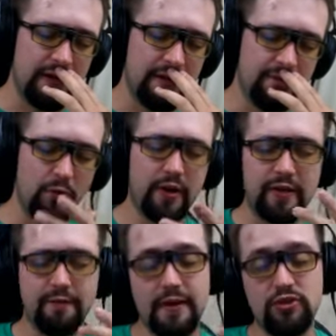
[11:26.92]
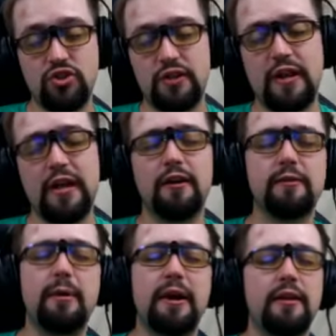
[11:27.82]
for a convention held
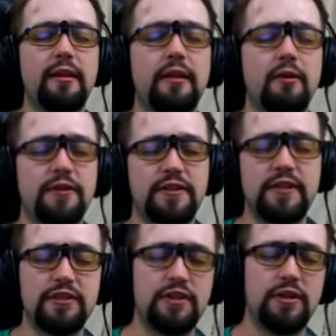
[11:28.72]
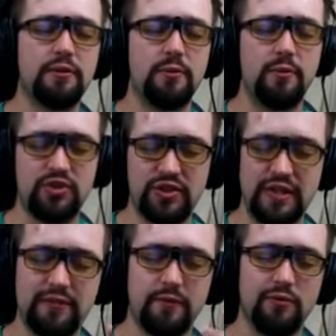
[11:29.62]
by the RCCO, which
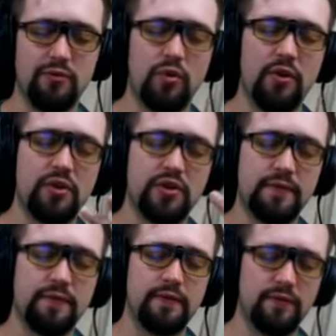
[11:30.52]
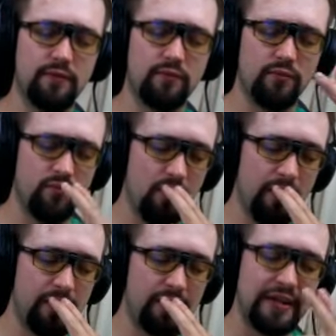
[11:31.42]
stands for the
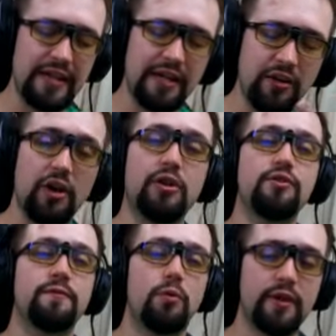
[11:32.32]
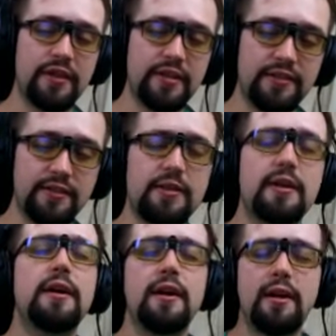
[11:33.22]
Royal Canadian College of Organists,
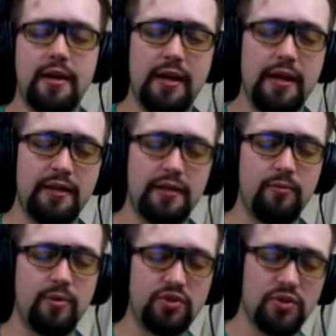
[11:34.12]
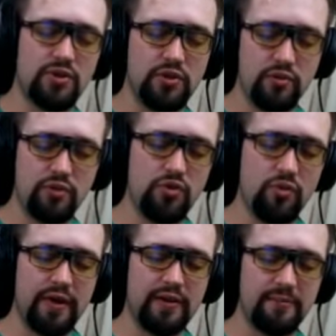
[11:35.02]
and which is also
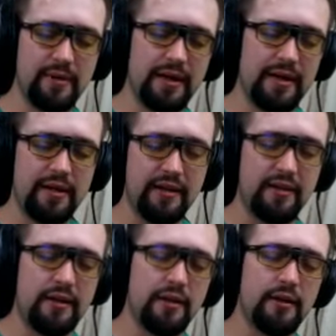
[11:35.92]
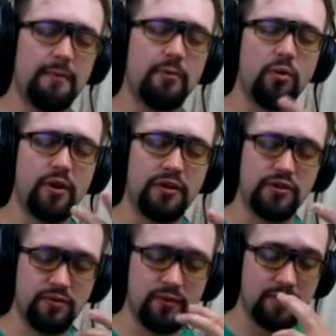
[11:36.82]
joined by the Organ
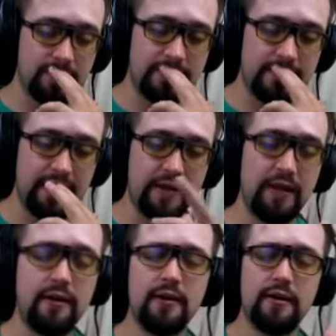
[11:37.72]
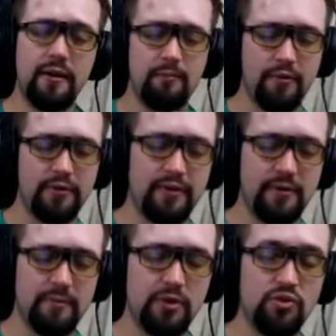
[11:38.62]
Historical Society. Both of
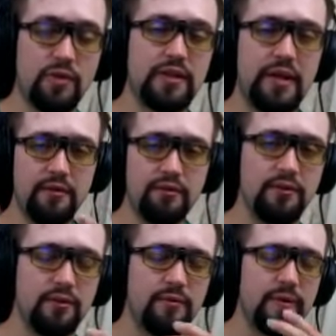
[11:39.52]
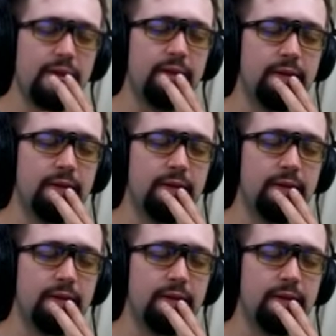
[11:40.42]
them joined together to create